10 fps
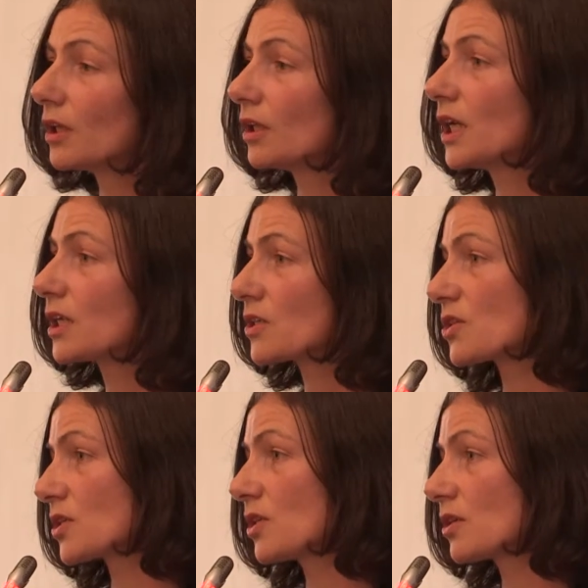then they can
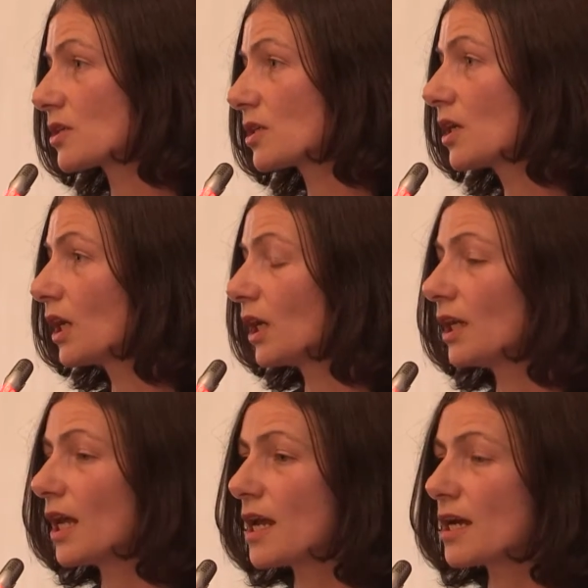start
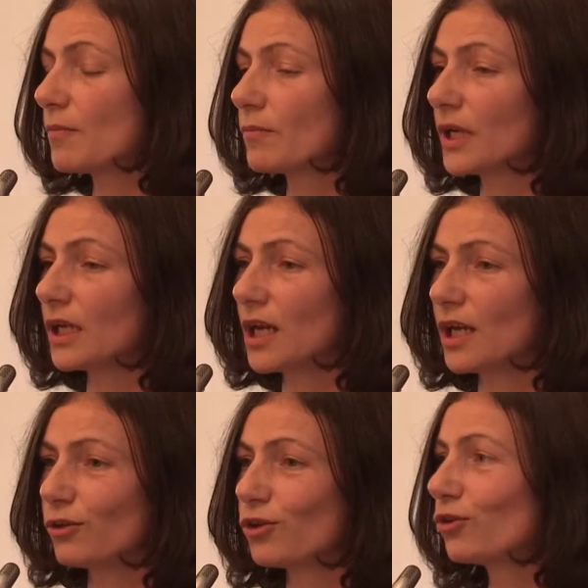in
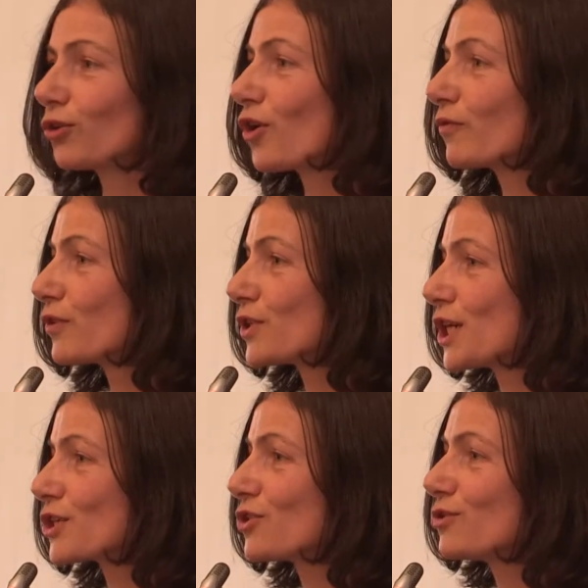a
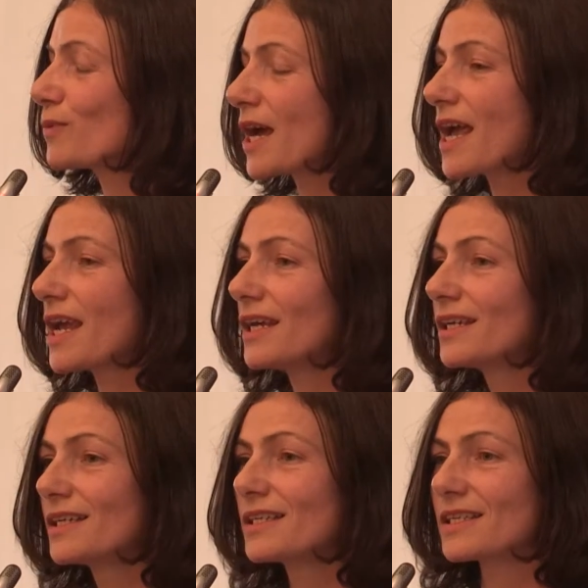non-confrontational
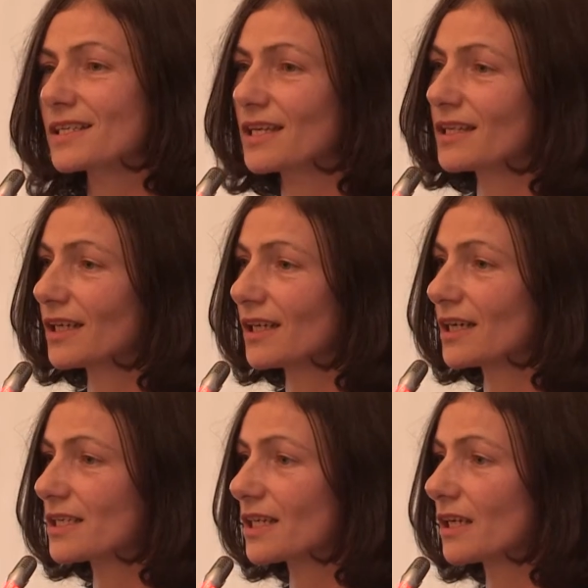way to say that they'd
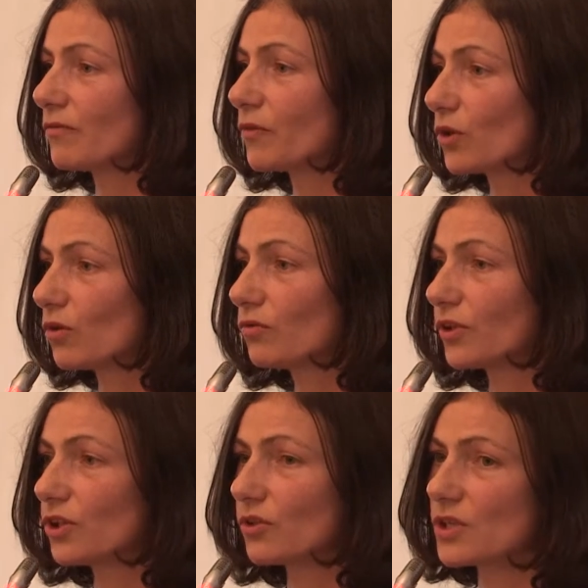like to get involved,
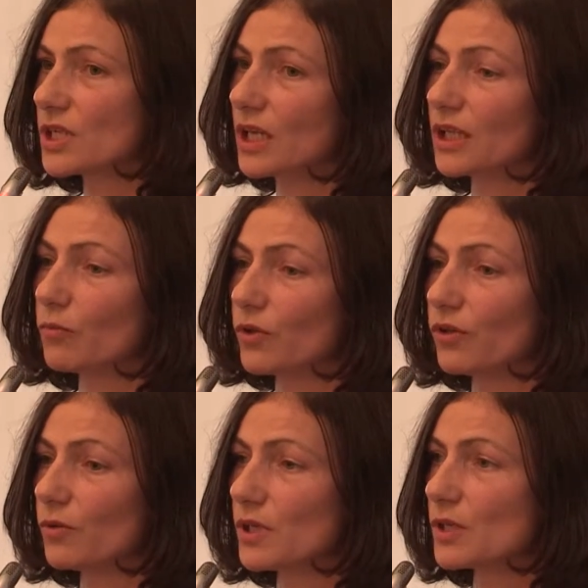and you can take that
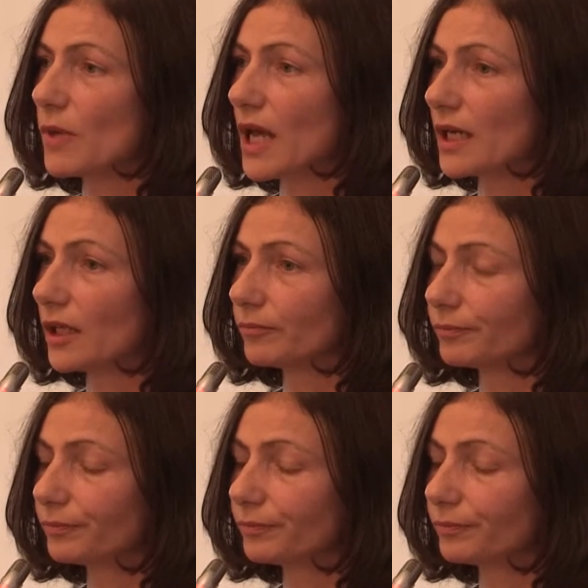with you into planning.